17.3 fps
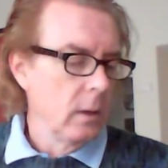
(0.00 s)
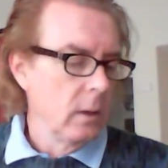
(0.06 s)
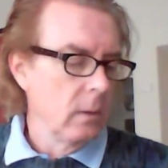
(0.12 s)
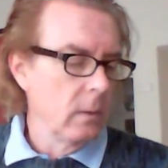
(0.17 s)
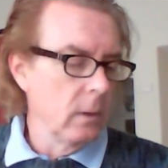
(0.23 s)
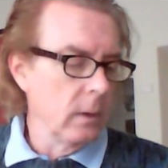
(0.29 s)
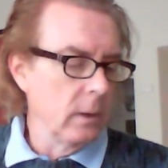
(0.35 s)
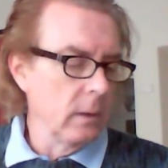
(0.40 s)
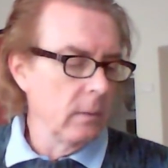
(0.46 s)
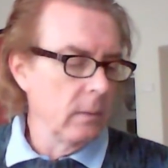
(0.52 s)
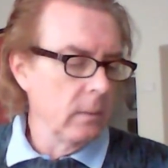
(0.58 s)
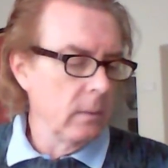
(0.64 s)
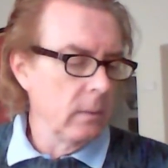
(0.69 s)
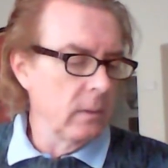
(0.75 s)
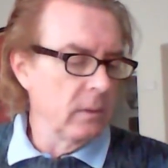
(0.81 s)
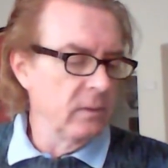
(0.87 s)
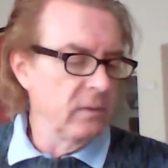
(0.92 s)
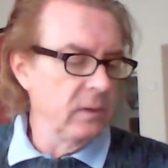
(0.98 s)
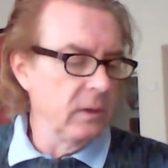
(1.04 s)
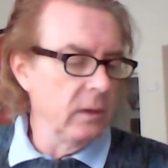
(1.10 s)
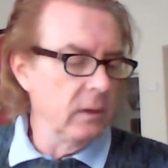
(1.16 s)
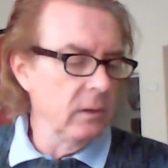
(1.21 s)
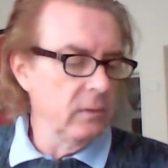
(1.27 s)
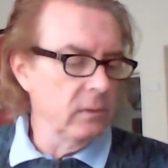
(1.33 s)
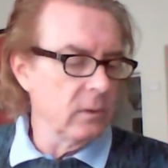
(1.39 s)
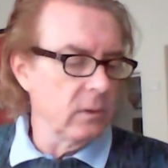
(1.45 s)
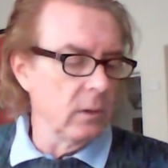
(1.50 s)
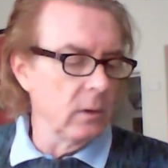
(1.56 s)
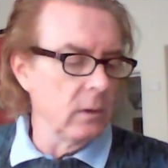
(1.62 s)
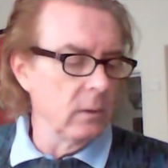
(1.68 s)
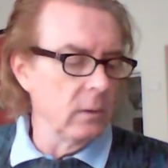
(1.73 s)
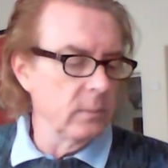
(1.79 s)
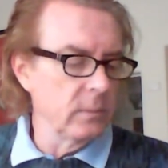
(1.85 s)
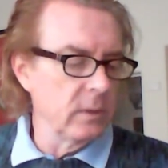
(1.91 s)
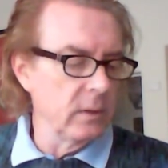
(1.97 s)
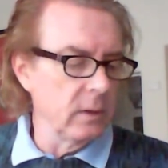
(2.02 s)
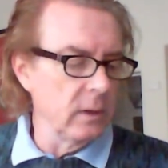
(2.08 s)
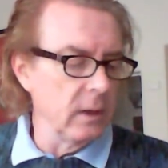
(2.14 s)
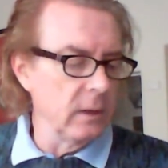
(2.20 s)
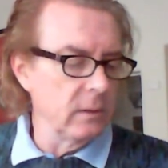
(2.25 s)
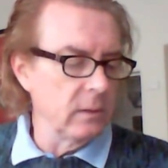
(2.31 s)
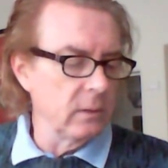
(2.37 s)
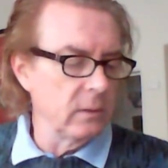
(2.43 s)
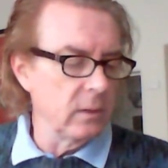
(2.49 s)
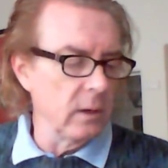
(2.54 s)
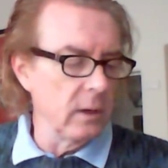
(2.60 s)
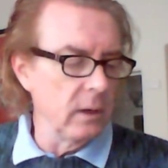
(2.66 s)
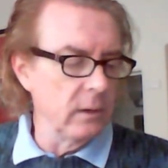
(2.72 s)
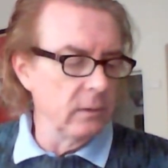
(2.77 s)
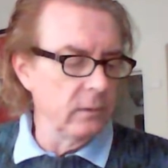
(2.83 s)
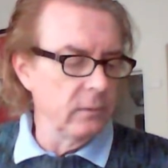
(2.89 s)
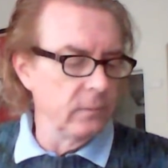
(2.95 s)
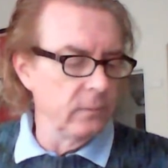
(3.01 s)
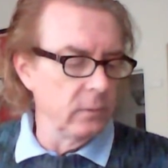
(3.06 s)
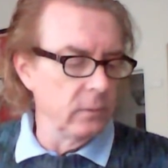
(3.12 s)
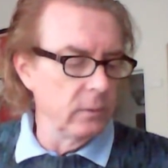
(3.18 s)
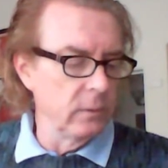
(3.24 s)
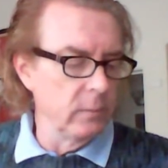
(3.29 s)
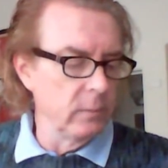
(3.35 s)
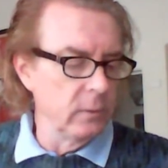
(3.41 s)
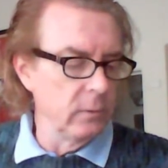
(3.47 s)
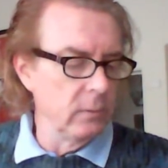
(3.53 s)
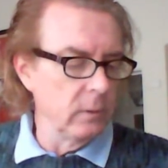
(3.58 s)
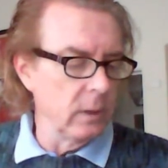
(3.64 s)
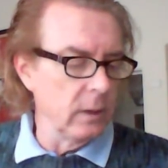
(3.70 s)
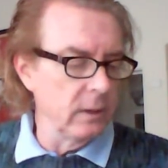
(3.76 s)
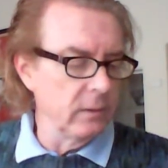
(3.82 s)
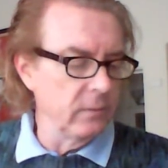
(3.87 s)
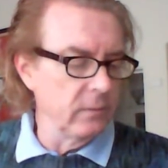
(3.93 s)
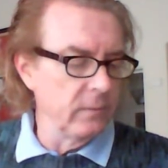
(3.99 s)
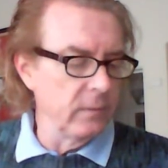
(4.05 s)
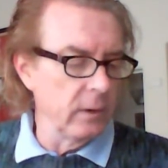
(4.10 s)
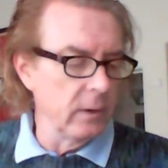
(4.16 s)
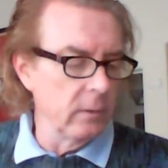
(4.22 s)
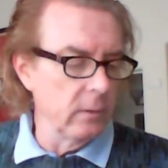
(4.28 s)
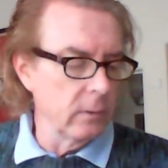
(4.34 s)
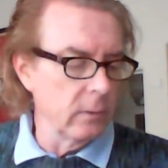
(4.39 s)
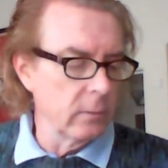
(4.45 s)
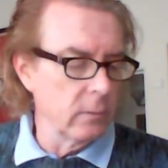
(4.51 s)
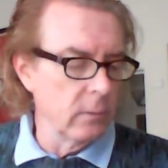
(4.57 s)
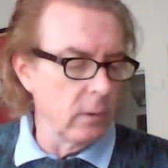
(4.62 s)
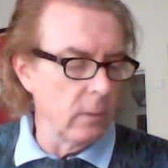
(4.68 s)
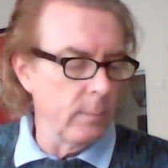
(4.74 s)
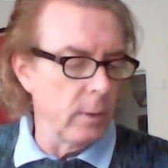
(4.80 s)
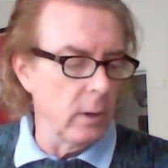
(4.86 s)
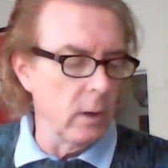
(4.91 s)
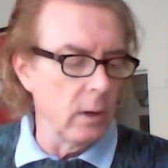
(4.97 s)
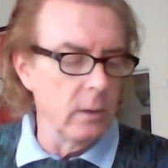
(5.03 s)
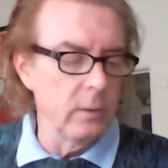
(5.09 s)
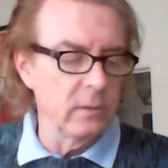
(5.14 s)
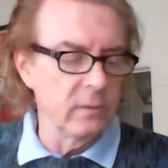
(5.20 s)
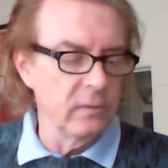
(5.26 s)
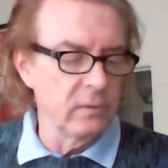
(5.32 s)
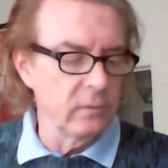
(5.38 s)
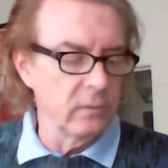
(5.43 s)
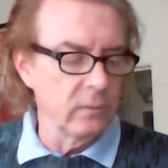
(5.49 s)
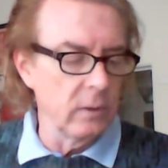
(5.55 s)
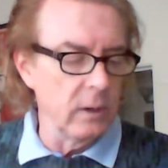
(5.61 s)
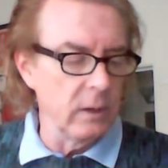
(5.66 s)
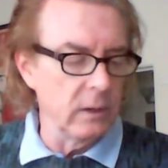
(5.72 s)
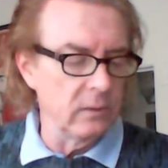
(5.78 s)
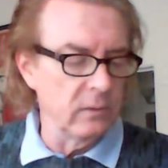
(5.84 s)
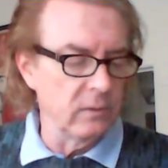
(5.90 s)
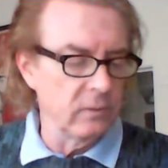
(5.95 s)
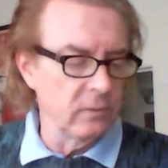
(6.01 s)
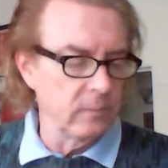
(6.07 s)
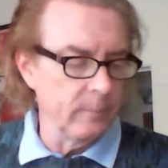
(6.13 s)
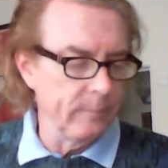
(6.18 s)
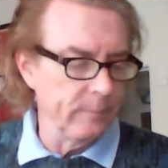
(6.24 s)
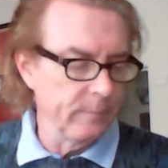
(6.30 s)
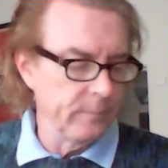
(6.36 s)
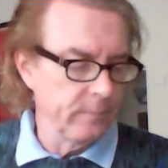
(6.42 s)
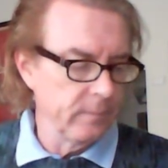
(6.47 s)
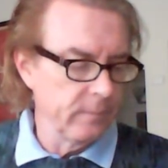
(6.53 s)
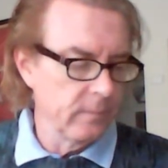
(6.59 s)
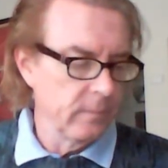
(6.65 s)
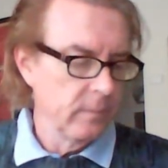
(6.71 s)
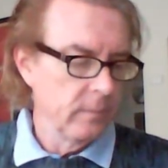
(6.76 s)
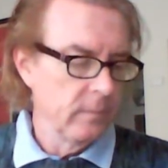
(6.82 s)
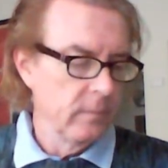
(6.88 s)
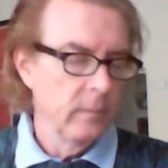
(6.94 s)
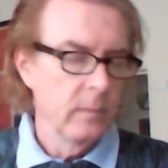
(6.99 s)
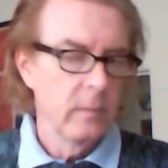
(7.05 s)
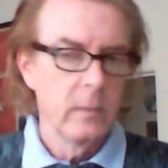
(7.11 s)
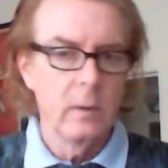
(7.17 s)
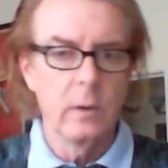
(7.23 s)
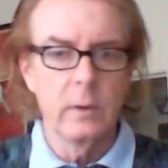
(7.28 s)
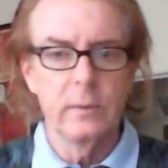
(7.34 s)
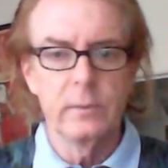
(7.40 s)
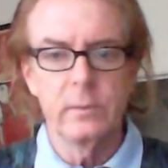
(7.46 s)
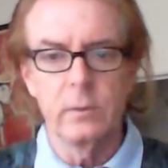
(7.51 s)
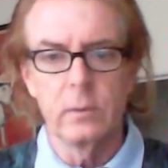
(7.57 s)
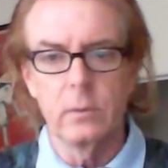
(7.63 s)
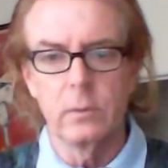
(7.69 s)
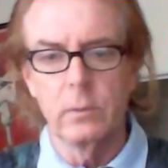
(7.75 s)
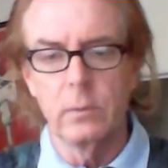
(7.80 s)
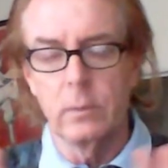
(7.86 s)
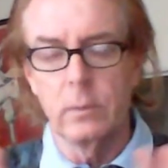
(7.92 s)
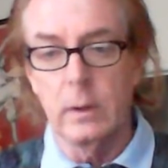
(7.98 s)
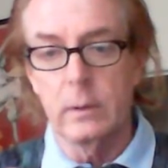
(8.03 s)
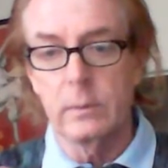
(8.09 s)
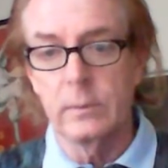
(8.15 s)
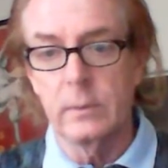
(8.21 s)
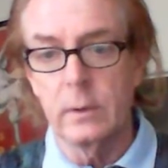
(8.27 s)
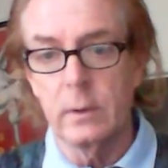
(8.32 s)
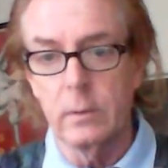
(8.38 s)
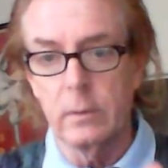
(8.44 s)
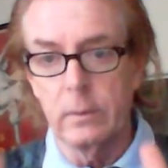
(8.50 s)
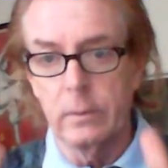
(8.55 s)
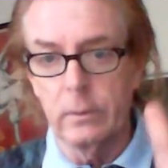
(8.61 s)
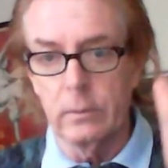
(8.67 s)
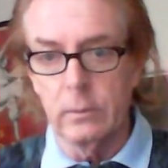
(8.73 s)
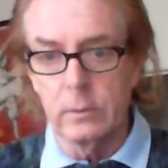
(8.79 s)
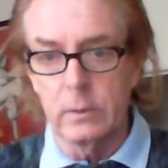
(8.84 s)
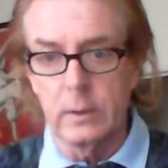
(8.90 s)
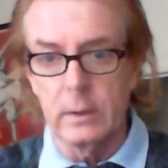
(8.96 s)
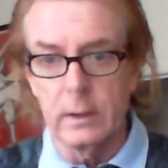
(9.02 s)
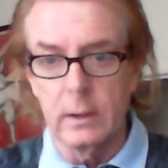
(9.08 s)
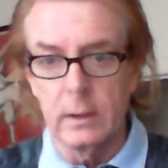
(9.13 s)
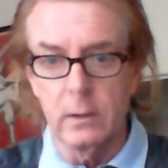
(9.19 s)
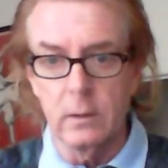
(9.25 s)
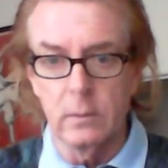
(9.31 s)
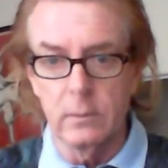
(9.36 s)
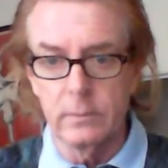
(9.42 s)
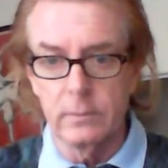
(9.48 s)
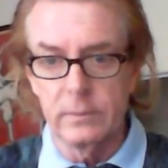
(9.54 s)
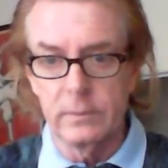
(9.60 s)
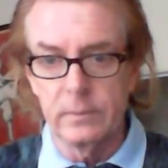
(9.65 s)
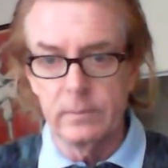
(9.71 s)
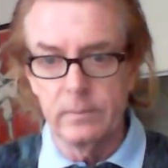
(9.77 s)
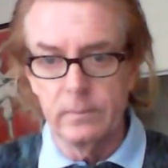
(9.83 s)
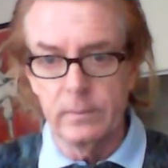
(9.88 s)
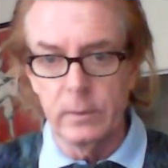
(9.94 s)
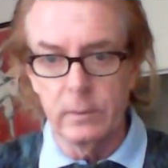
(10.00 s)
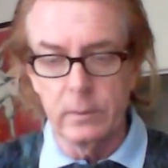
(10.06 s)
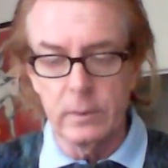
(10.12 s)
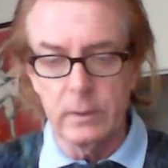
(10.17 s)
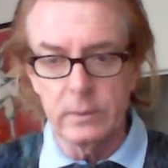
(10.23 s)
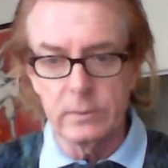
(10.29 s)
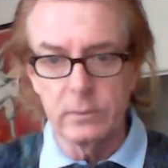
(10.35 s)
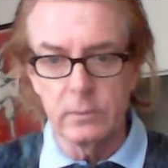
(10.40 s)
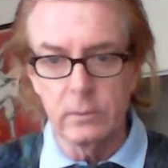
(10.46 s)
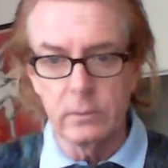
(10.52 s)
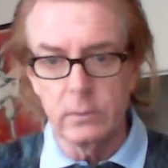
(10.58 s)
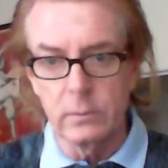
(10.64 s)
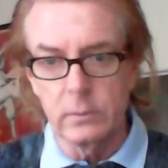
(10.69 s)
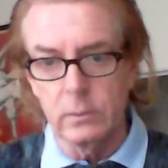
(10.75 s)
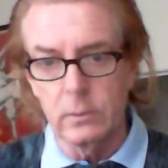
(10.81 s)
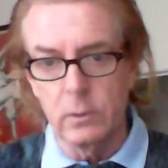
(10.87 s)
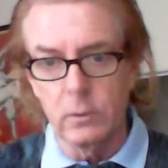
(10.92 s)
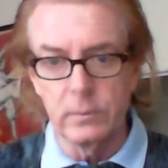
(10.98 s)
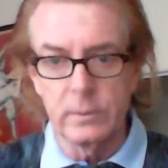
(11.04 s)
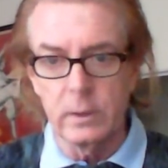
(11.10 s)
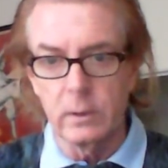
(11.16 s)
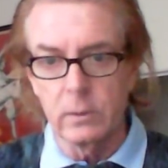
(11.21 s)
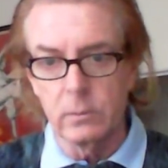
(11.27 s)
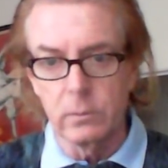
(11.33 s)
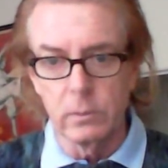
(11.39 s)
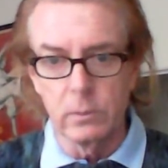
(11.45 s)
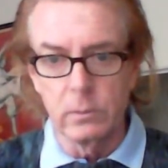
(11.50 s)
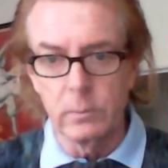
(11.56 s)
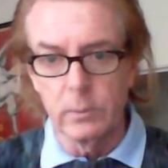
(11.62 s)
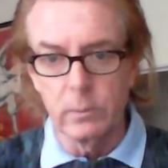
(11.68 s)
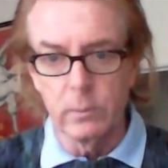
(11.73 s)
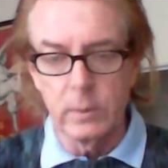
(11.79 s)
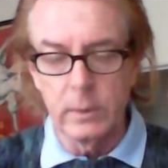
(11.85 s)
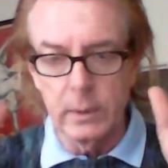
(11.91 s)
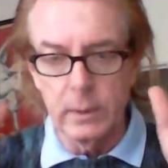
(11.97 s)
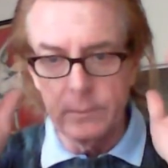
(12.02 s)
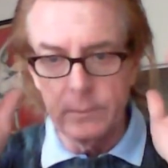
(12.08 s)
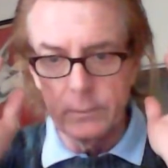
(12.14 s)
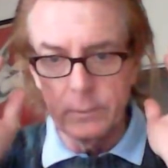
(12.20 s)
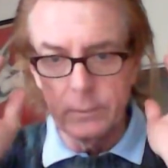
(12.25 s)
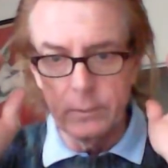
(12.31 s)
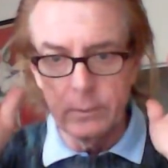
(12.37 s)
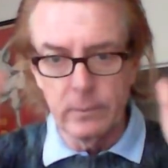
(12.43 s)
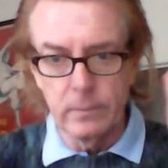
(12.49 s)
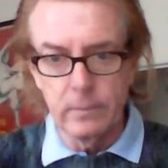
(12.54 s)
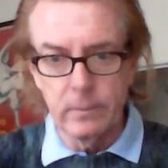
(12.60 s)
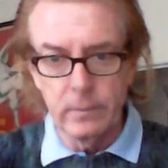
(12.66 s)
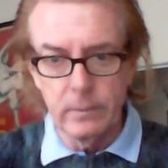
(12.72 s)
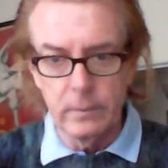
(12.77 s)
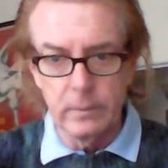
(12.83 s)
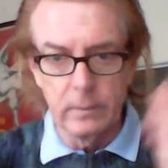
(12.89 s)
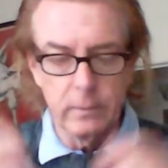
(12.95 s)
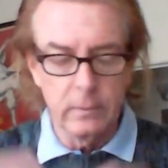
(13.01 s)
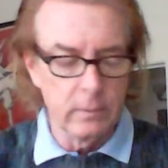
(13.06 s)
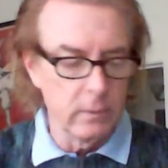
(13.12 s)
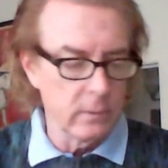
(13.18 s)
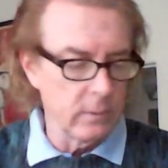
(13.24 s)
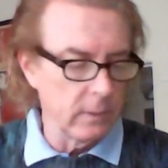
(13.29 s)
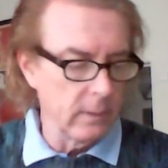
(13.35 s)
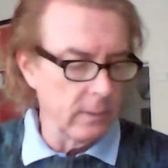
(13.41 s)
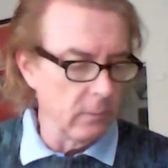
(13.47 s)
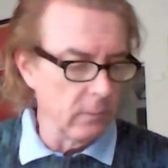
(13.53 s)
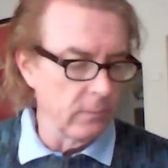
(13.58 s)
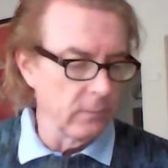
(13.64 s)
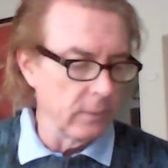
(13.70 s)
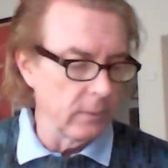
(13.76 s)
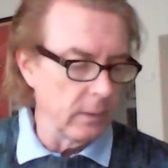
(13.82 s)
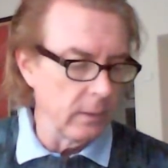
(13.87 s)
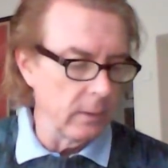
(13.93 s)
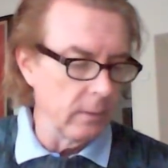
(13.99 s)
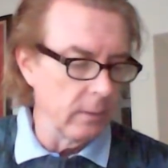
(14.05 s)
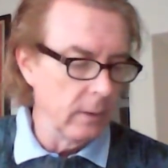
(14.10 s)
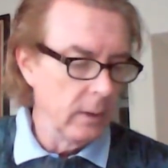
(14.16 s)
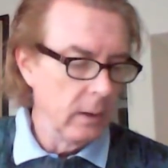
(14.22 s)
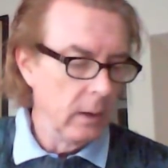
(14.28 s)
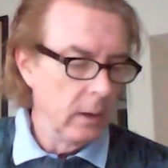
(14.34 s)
All right. The sea is calm tonight, the tide is full, the moon lies fair upon the straits. Okay, so you're out there, you're looking out, you got your little hotel room or whatever, you're looking over there.